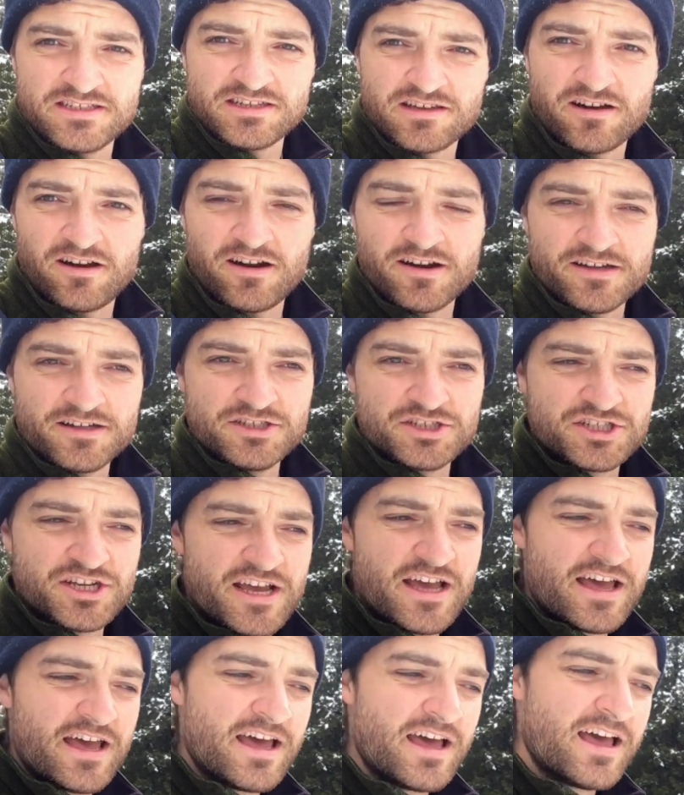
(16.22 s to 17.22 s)
cottage,
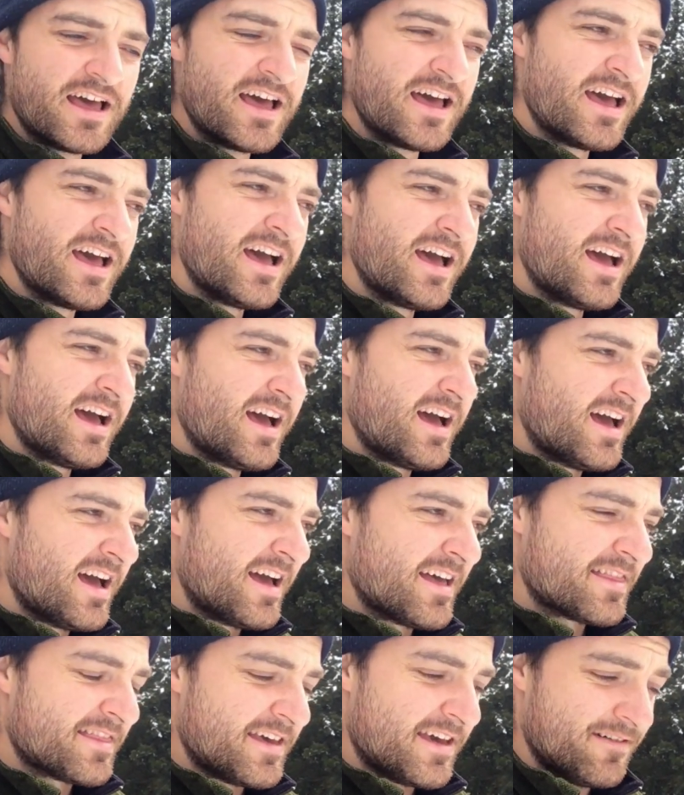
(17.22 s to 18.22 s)

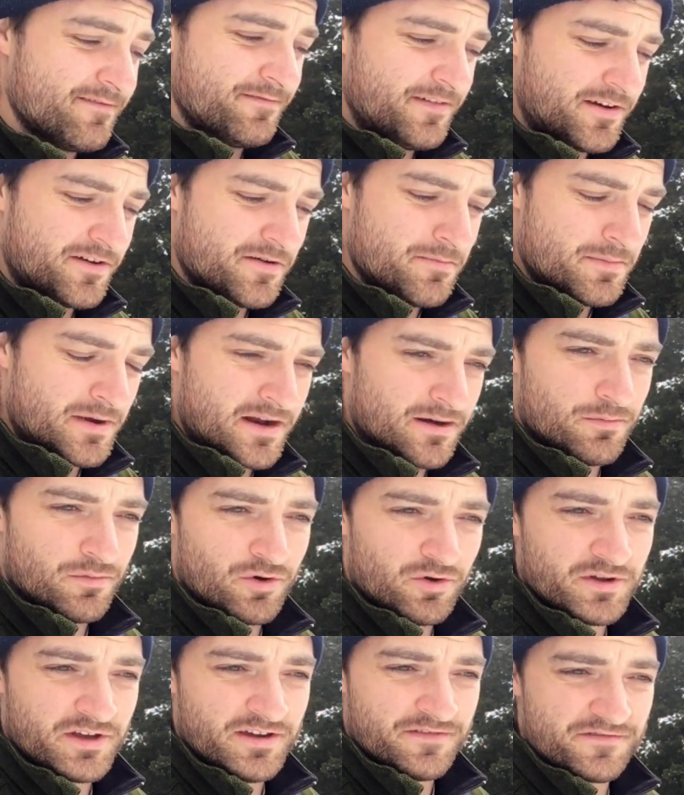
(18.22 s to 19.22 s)
they have very
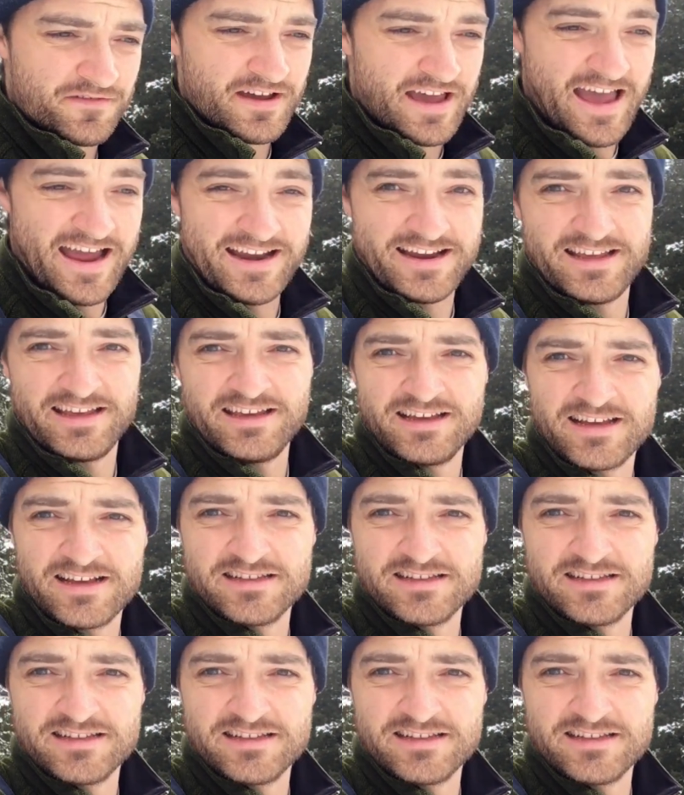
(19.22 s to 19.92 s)
minimal, if any,